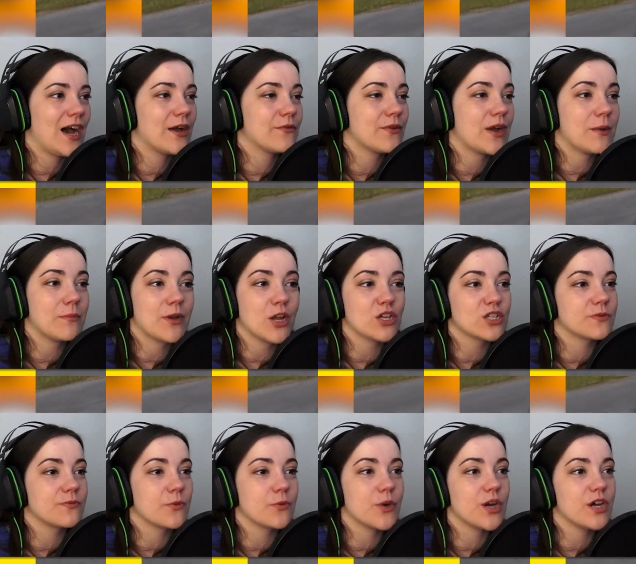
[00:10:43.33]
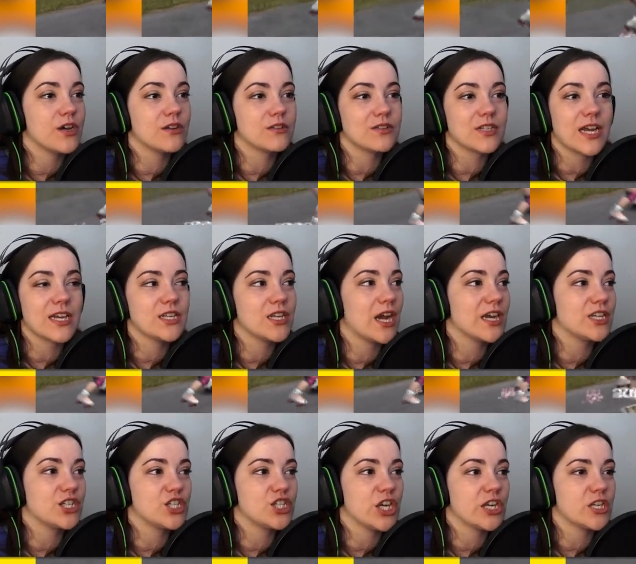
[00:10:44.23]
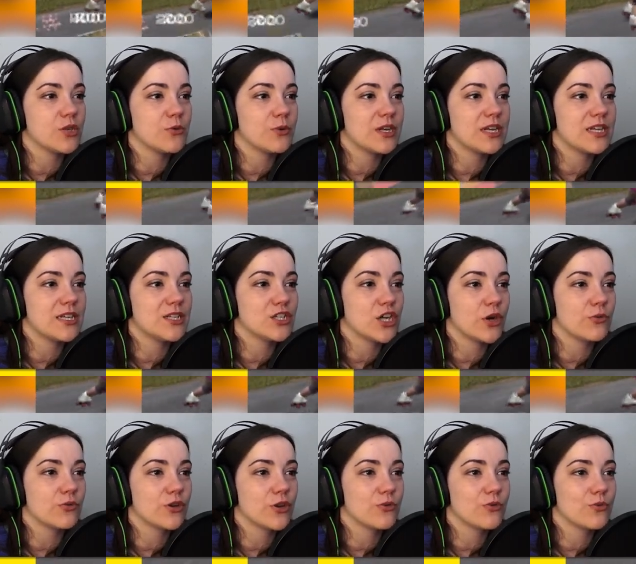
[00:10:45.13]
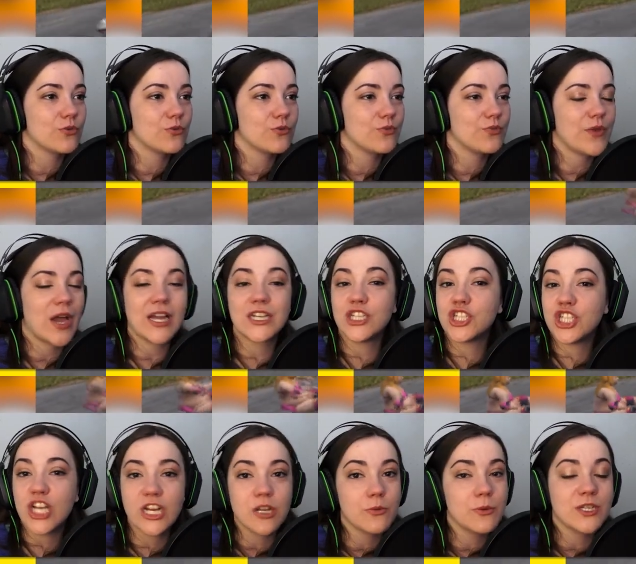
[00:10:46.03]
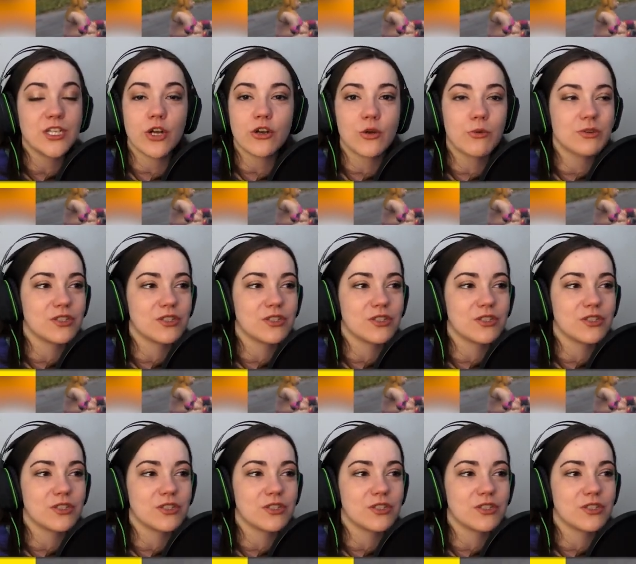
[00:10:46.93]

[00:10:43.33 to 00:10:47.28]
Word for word: I've, I'm lost for words. I, I genuinely don't know... I genuinely don't know